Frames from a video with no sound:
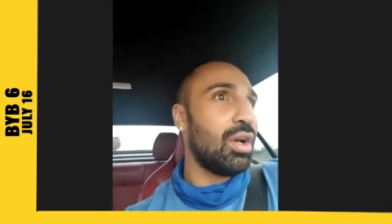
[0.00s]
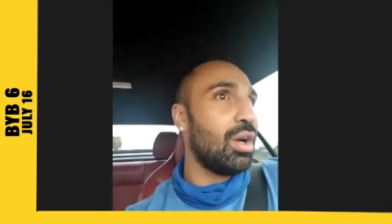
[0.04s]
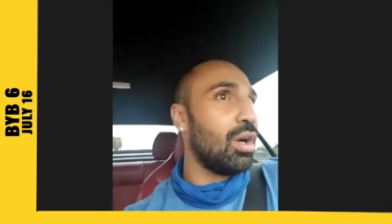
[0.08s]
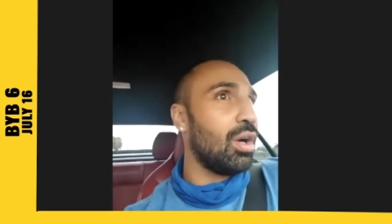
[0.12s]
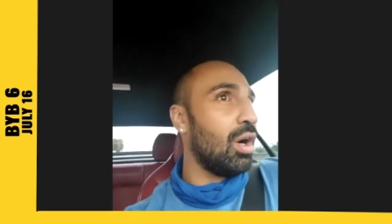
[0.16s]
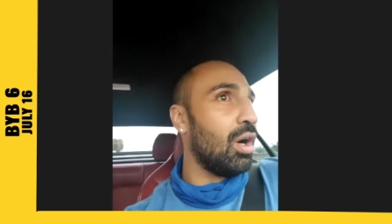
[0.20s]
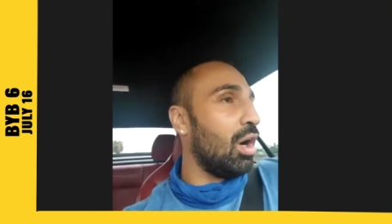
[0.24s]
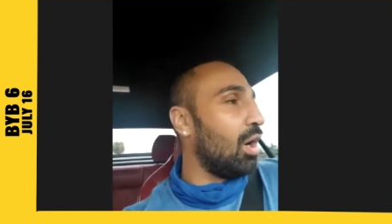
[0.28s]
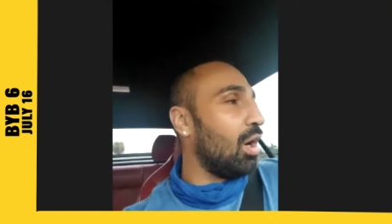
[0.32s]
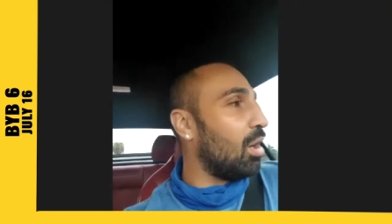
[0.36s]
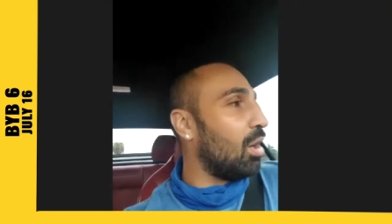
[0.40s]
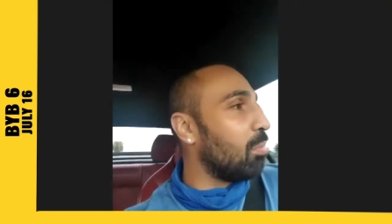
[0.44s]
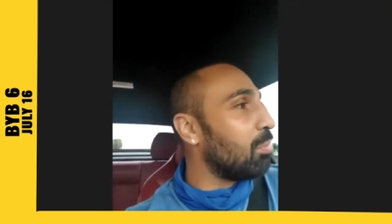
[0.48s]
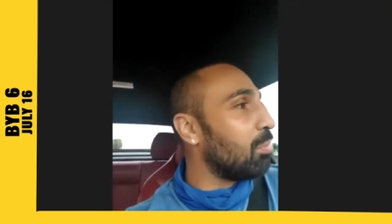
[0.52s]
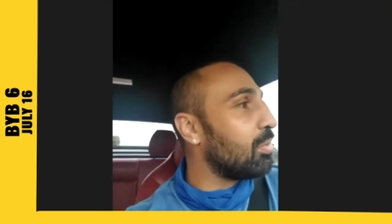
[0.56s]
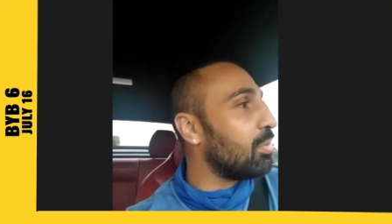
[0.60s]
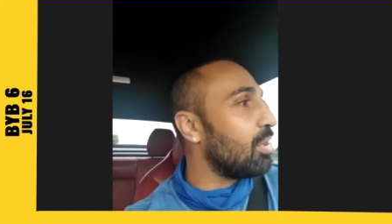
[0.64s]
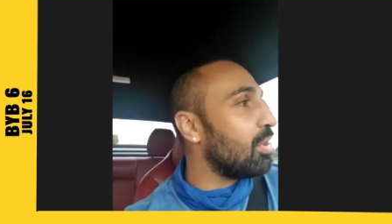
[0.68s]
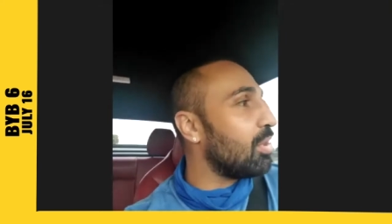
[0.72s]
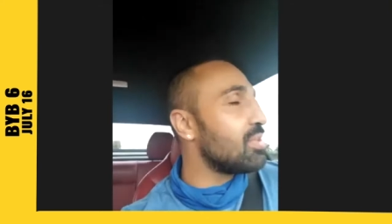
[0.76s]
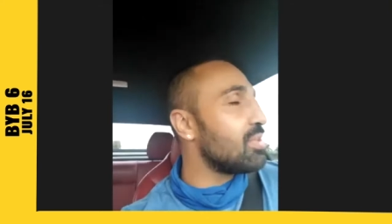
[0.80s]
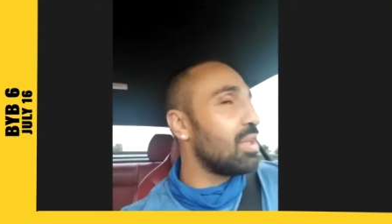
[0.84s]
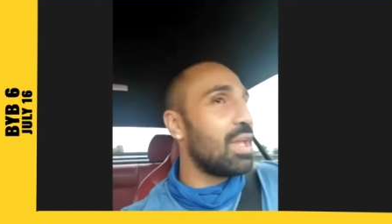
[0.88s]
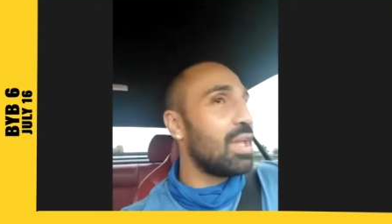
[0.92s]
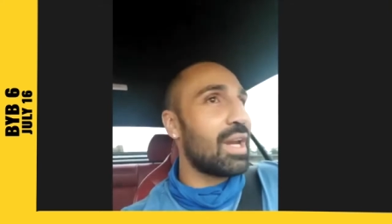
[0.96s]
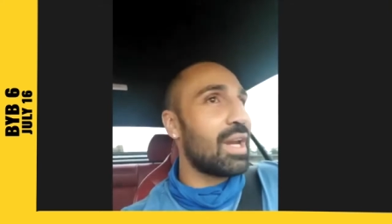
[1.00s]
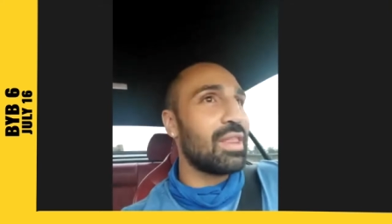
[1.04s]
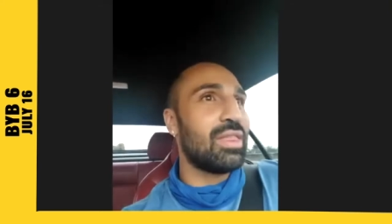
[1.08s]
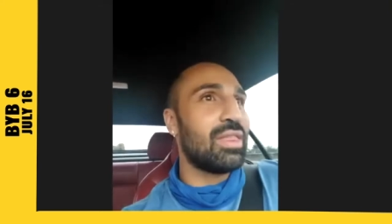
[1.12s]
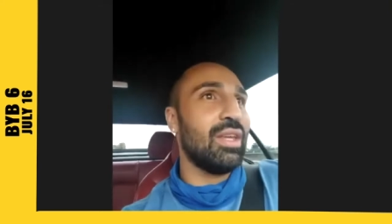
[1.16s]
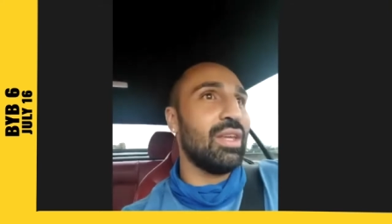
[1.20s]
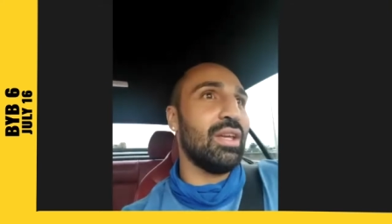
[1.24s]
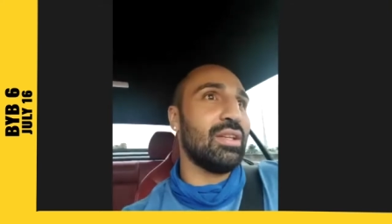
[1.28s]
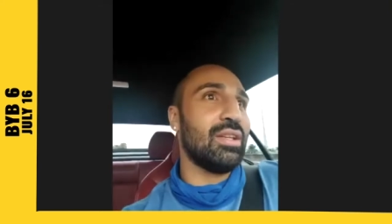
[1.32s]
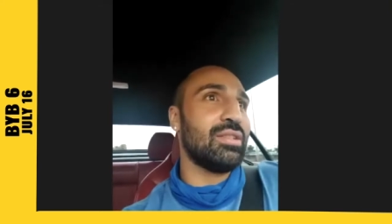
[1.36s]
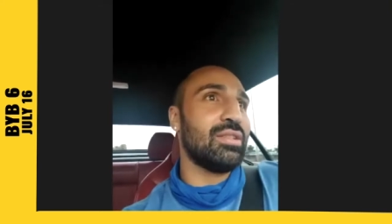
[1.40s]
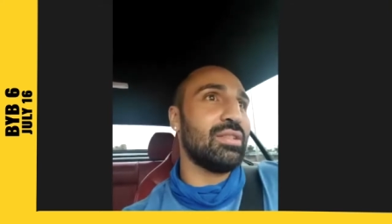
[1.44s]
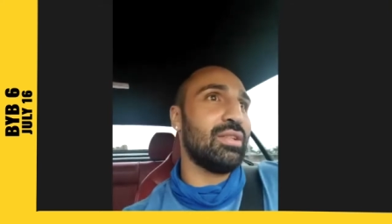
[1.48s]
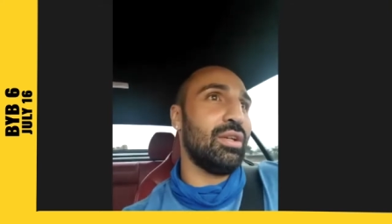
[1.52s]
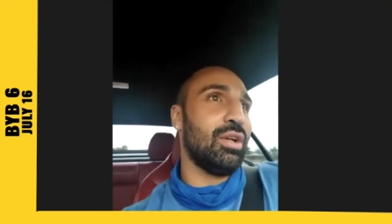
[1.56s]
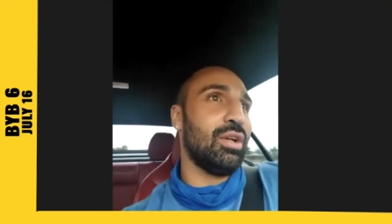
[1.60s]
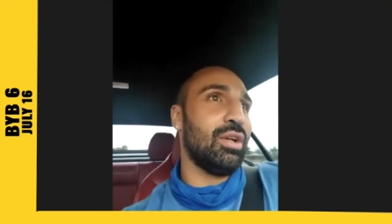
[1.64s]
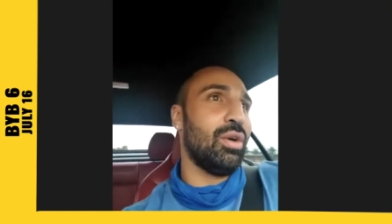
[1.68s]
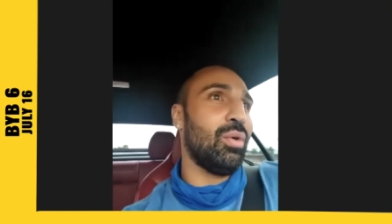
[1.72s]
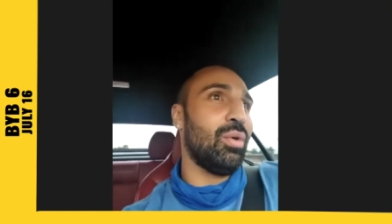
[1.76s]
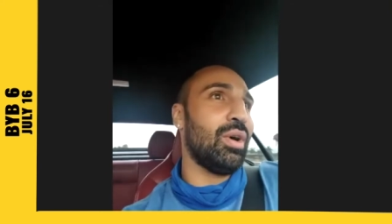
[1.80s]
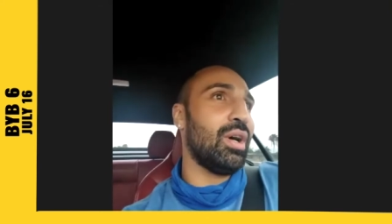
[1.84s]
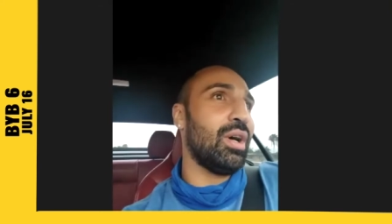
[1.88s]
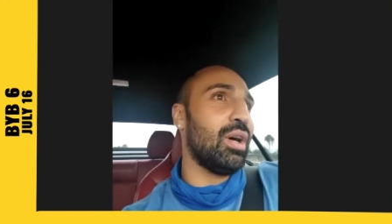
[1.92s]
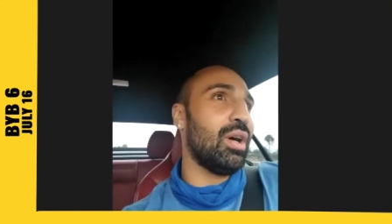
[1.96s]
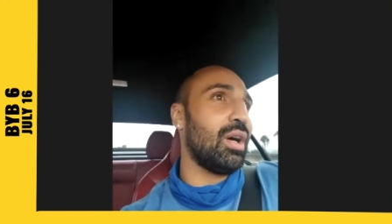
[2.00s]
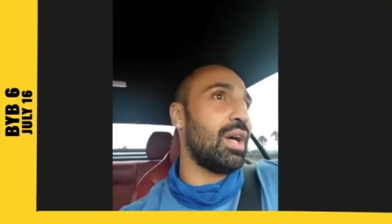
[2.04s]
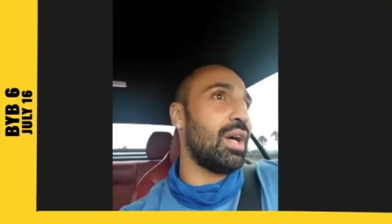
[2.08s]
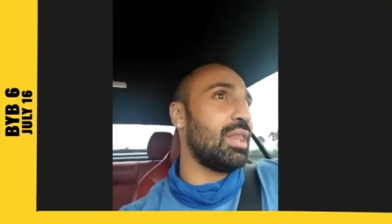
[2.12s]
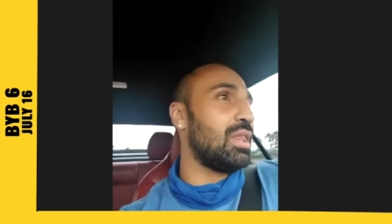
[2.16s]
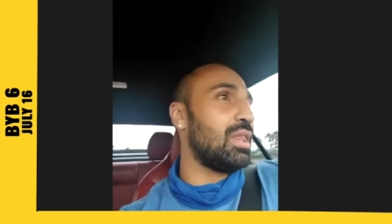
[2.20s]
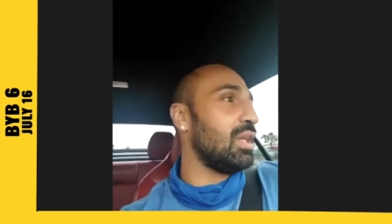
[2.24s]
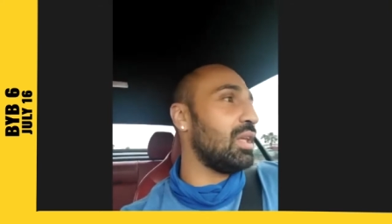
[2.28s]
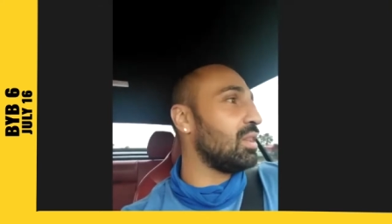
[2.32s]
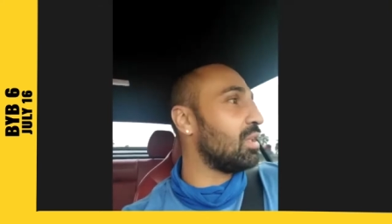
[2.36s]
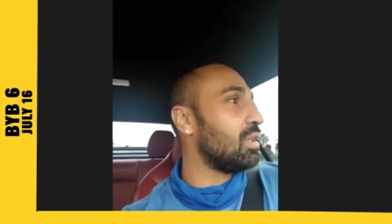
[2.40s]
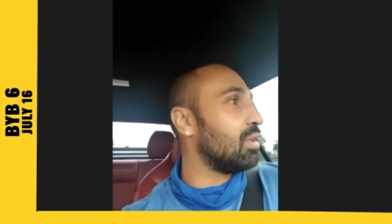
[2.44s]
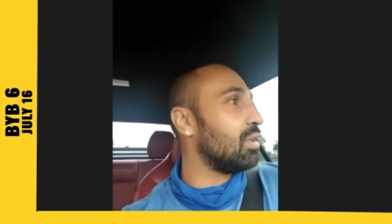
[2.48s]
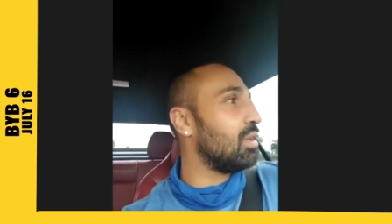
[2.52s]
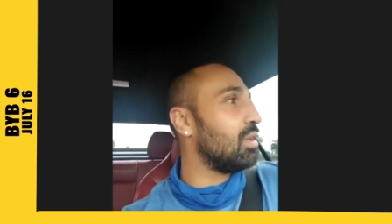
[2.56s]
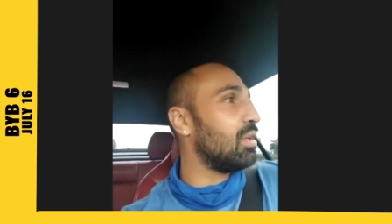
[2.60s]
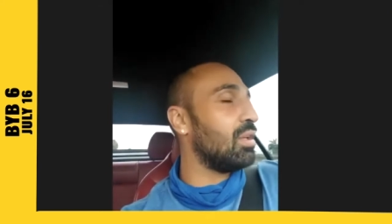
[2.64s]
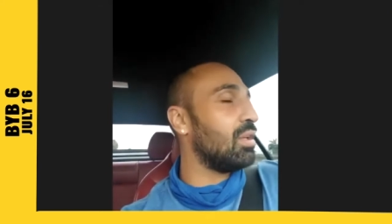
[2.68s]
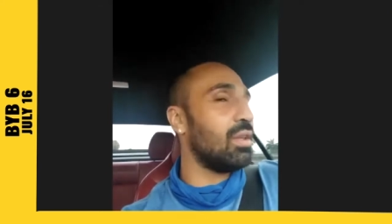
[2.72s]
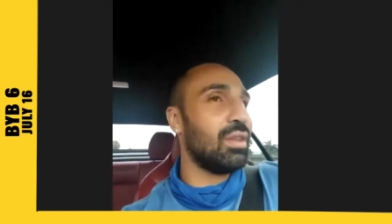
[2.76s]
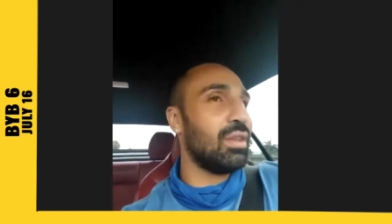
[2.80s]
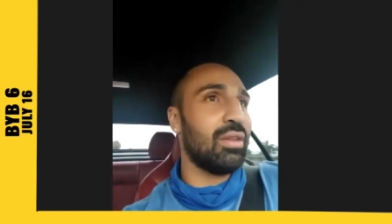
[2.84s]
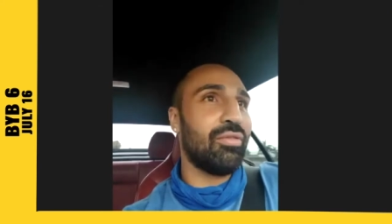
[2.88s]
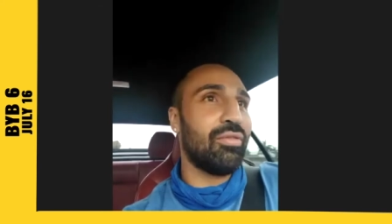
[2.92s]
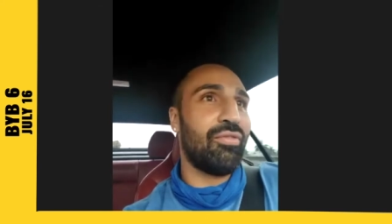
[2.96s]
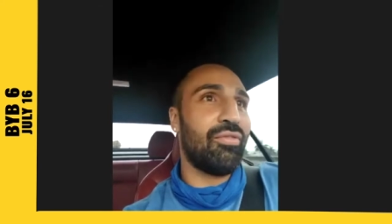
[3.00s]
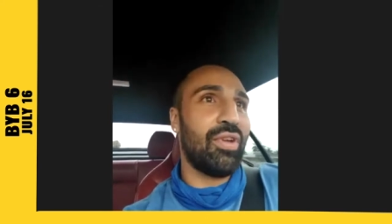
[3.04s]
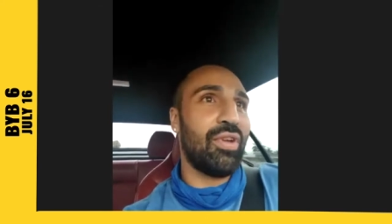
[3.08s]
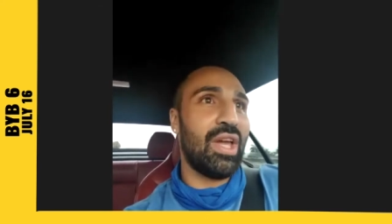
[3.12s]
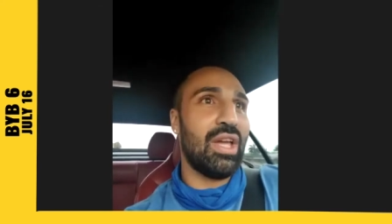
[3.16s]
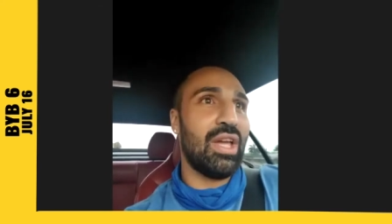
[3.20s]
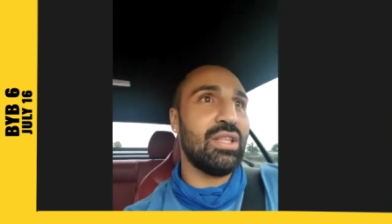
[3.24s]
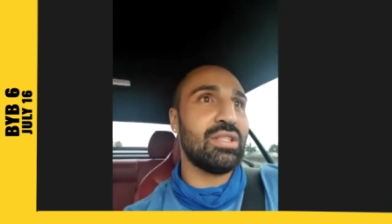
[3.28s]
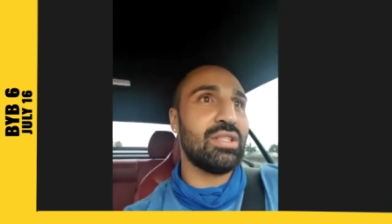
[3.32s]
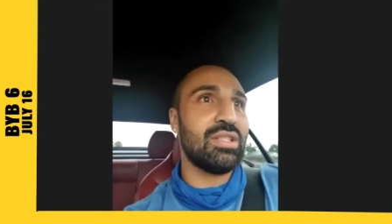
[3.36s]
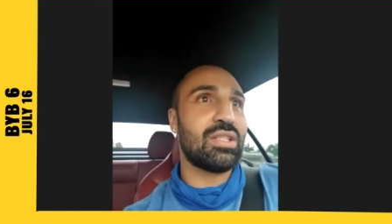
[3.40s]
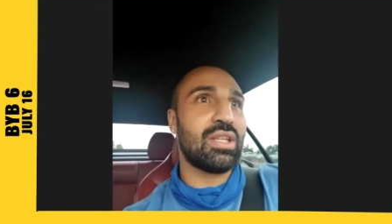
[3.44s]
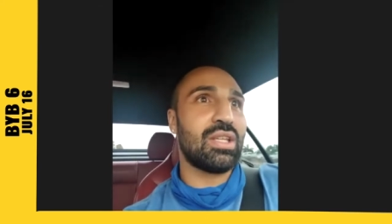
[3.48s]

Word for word: Um, there's a lot of things, you know. Uh, I think the the fans